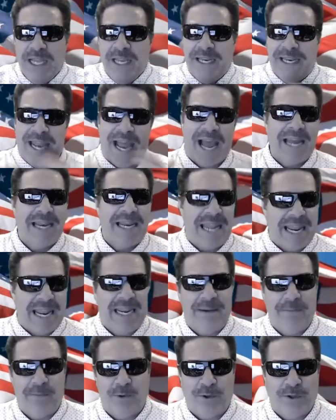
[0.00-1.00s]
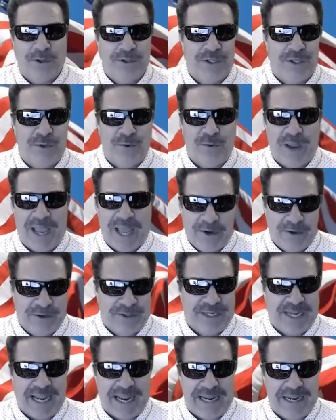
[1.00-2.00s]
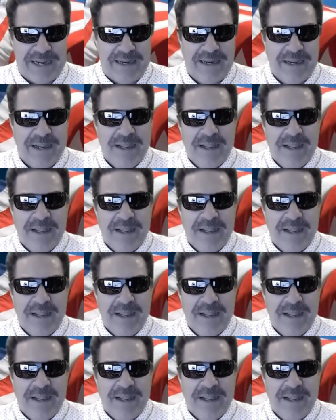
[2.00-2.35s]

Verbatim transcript: Not able to entertain